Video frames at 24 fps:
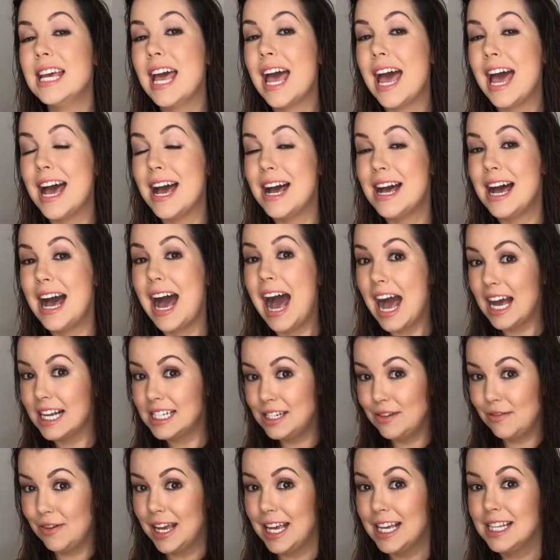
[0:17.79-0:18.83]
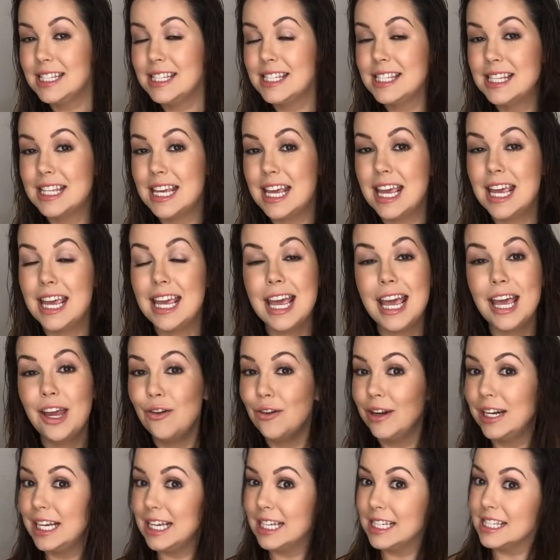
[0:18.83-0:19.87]
activates the
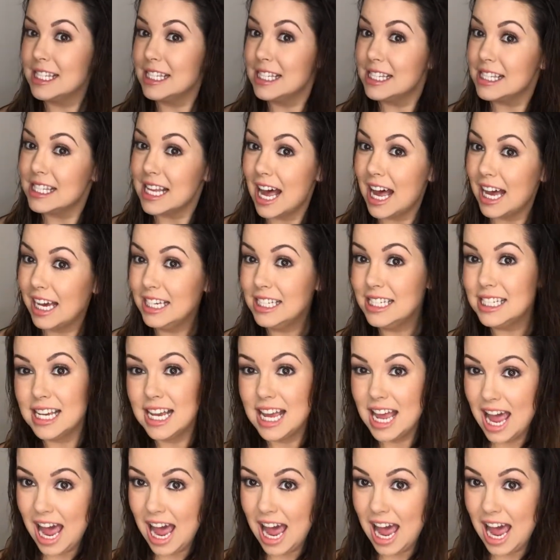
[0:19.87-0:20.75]
ingredients inside,